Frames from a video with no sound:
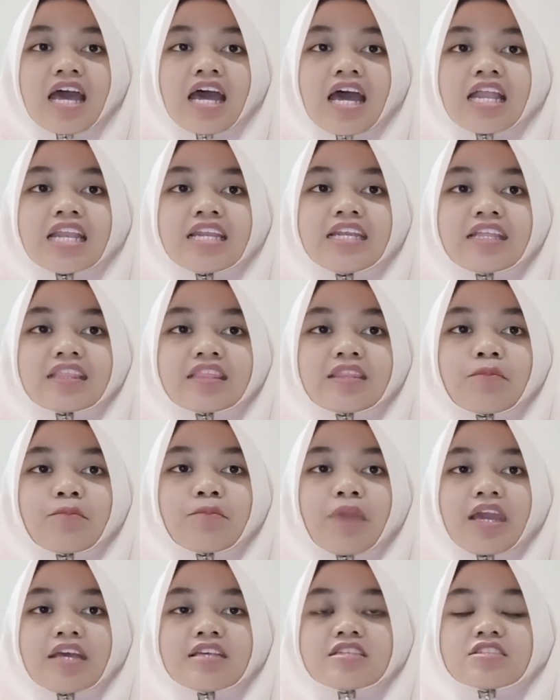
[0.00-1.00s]

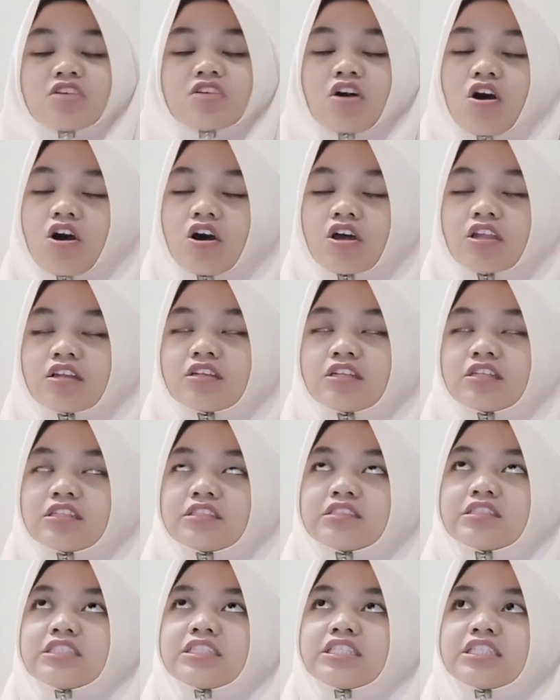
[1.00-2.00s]
database on
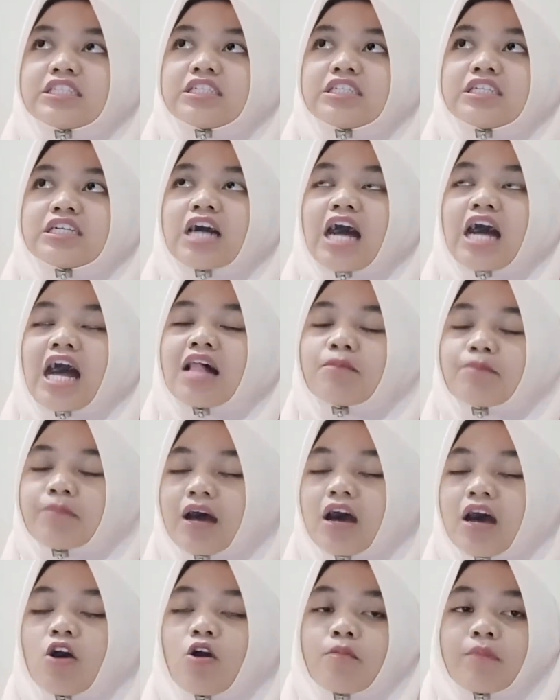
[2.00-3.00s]
the
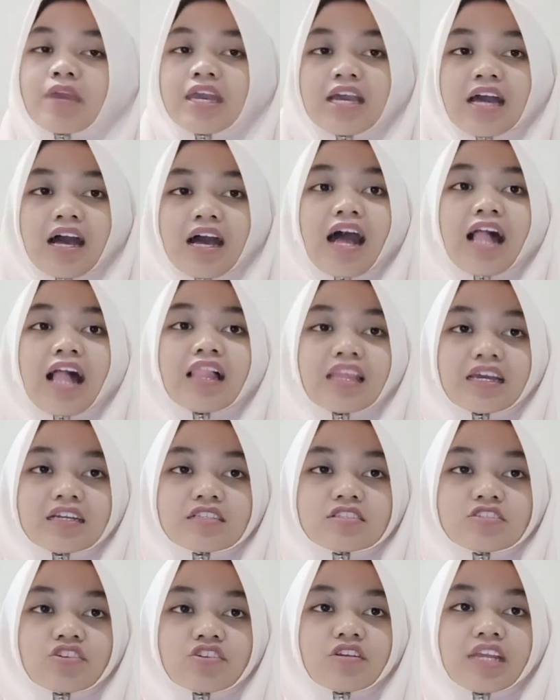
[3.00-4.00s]
Alpha Omega
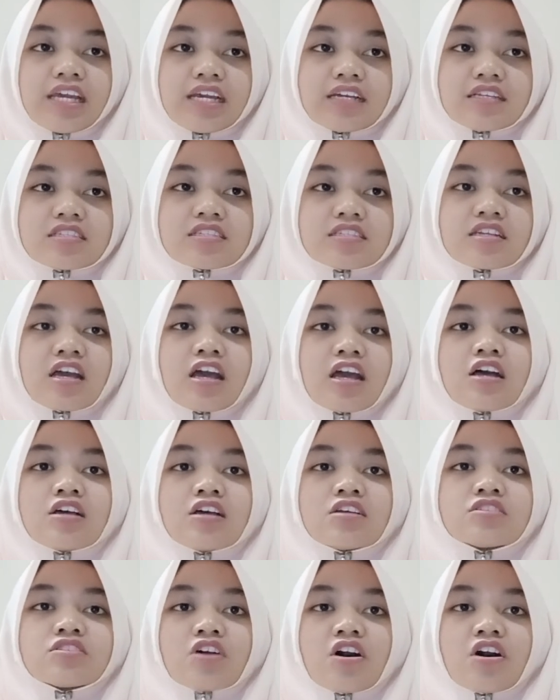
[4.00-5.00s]
Electronics.
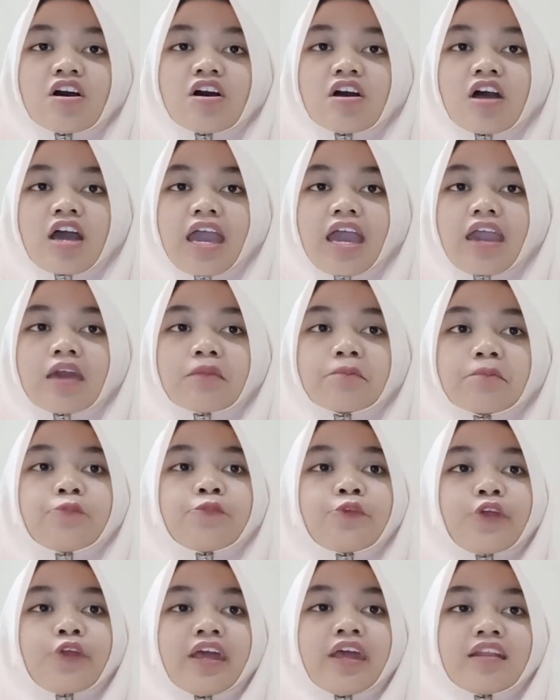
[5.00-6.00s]
So and
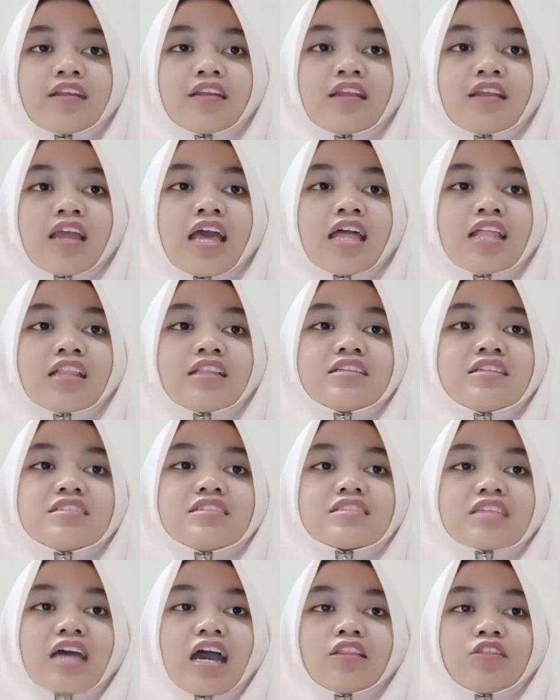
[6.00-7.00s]
Brand
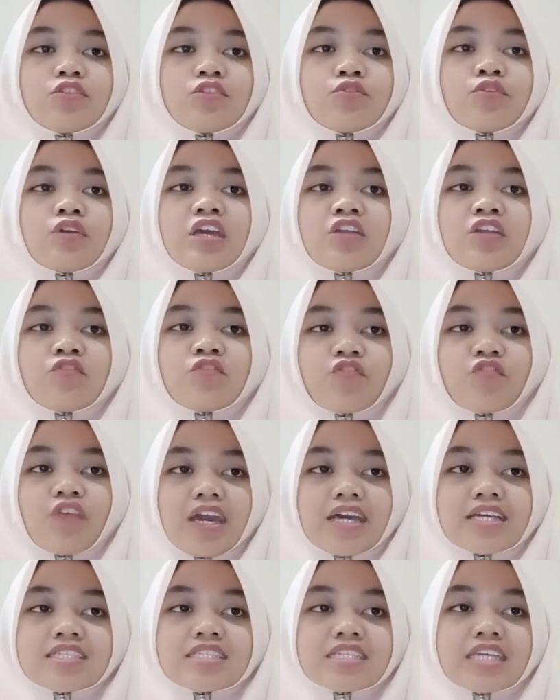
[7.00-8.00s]
decide to
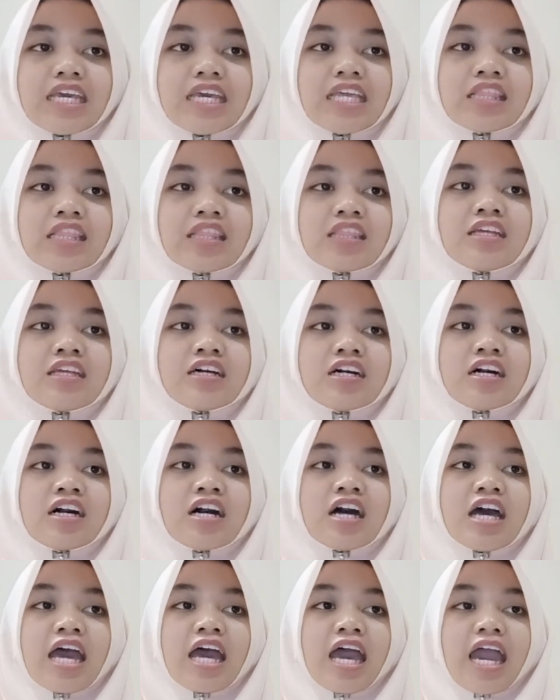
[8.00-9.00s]
invest in the
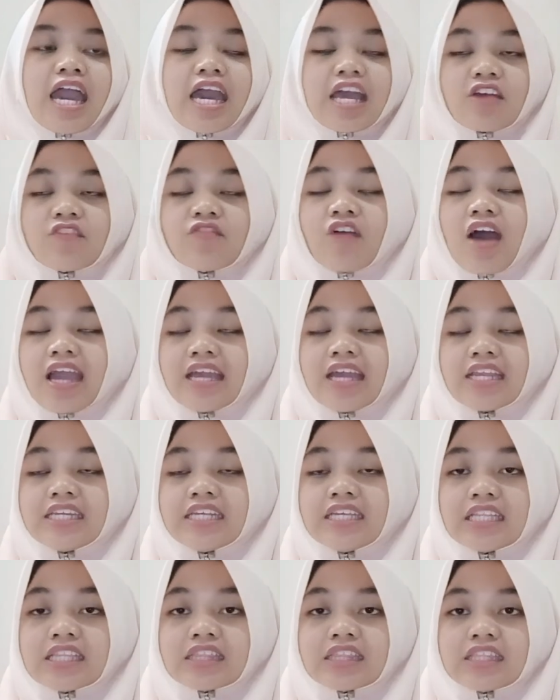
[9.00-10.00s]

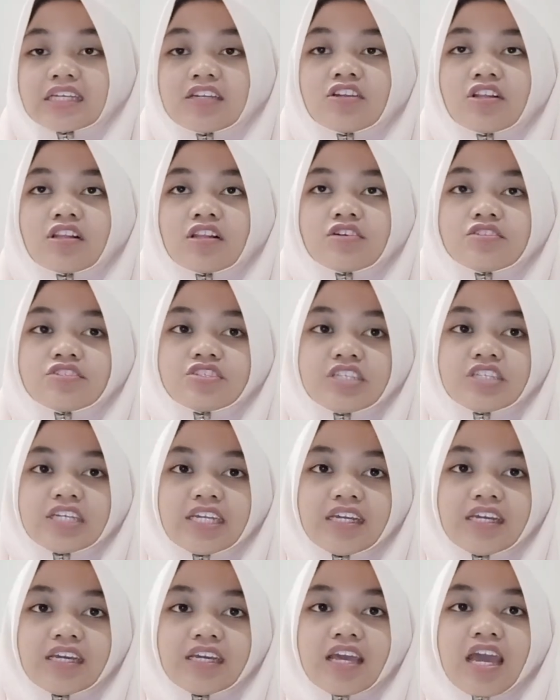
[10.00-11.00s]
RFID
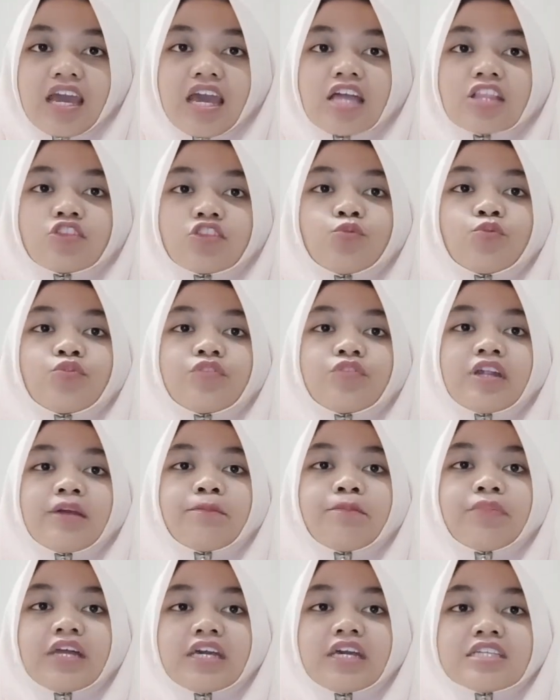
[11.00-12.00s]
technology to
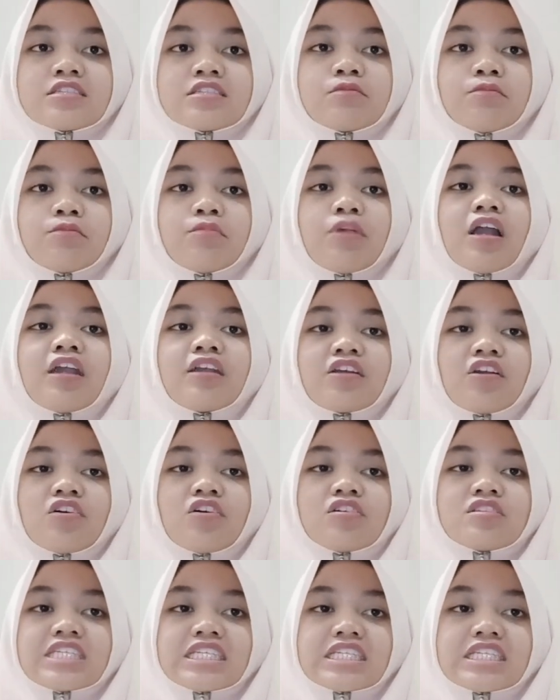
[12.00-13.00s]
replace
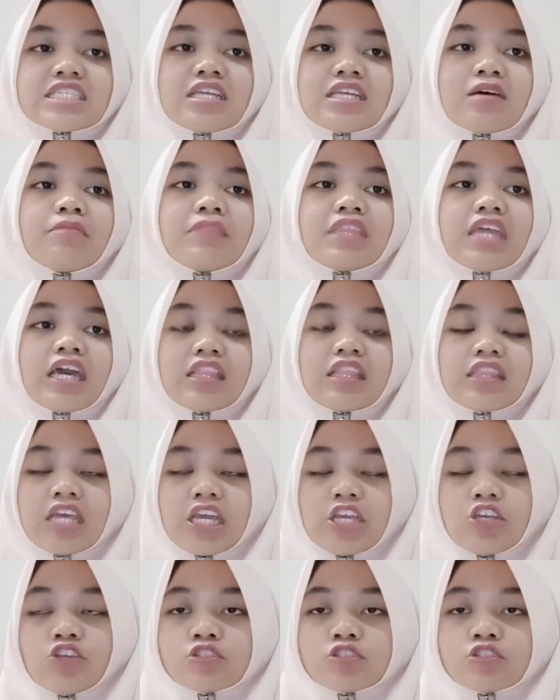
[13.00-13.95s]
barcode system that they used